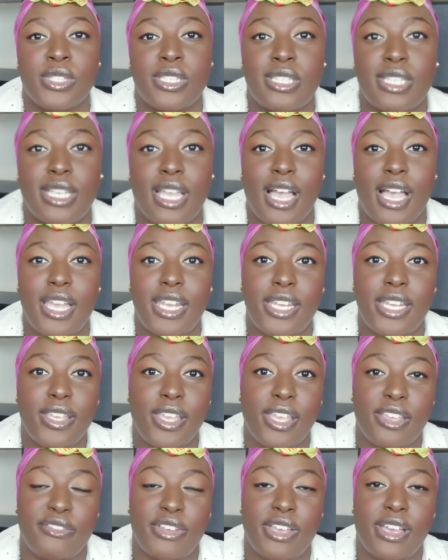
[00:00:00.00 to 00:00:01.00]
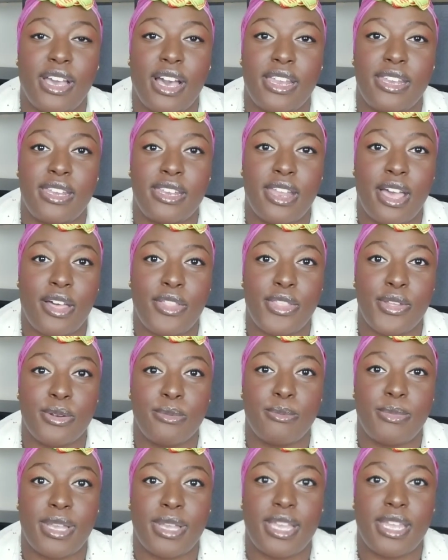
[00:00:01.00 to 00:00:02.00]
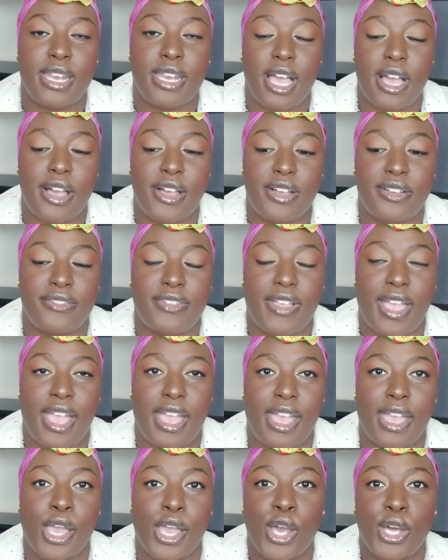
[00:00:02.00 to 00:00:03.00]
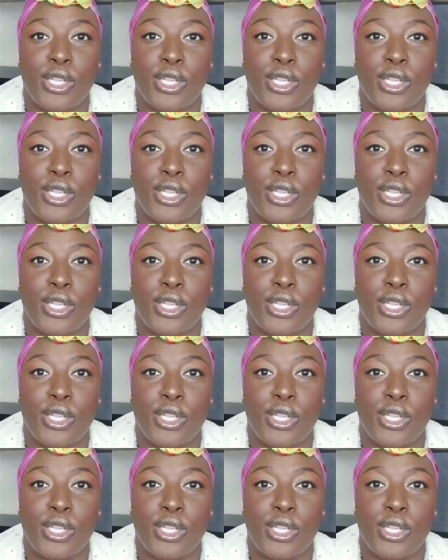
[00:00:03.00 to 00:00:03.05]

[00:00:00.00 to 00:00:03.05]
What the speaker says: to kind of give it another bit of a